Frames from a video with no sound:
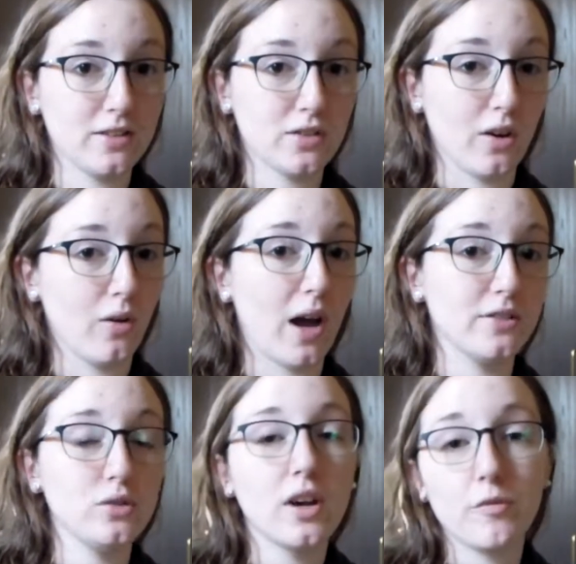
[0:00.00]
so I
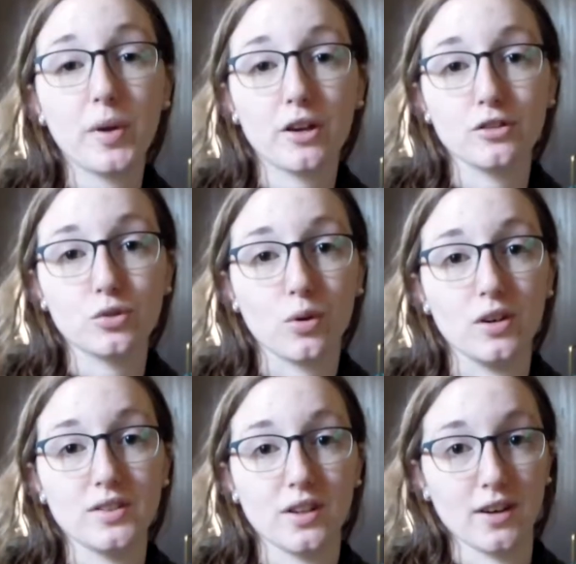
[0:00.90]
do have bigger
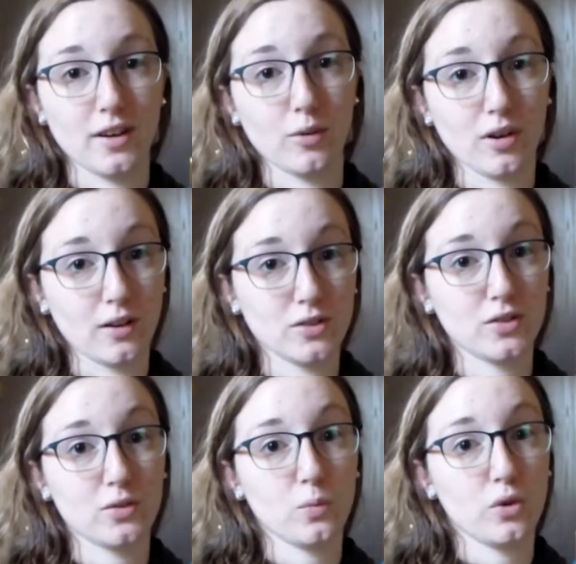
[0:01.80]
drawers than anyone
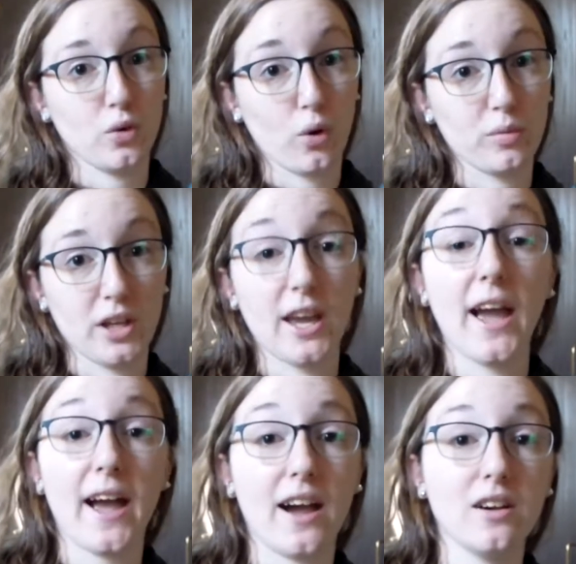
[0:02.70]
else would normally
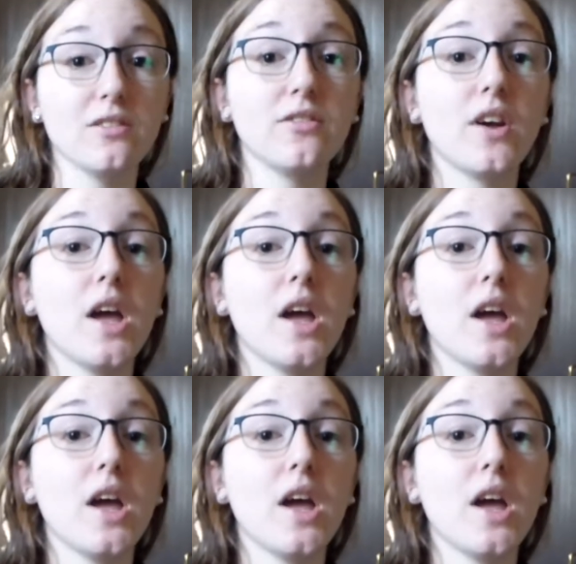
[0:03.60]
have.